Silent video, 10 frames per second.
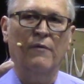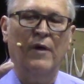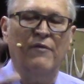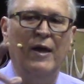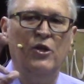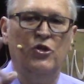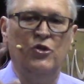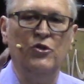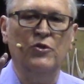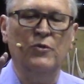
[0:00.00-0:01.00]
they've had
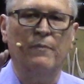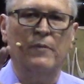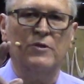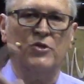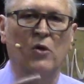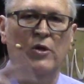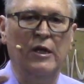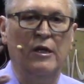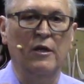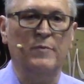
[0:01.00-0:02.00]
two
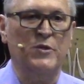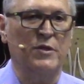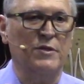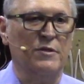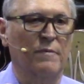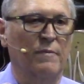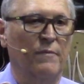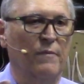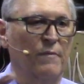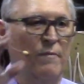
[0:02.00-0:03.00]
solar eclipses
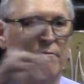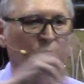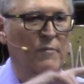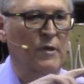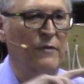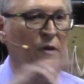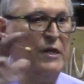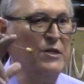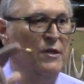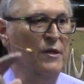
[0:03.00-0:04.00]
in the
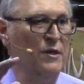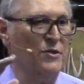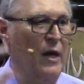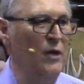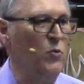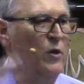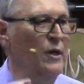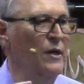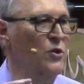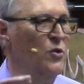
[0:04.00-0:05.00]
recent years. They had
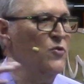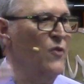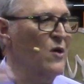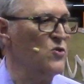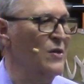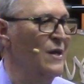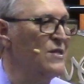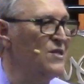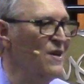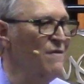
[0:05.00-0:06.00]
one in
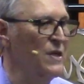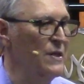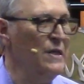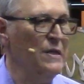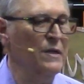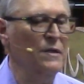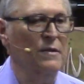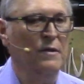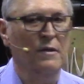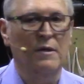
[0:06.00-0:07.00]
2017
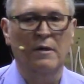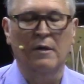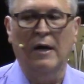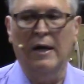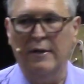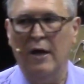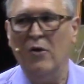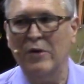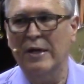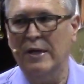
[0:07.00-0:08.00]
and
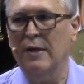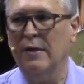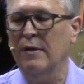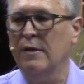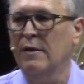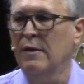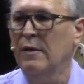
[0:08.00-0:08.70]
now again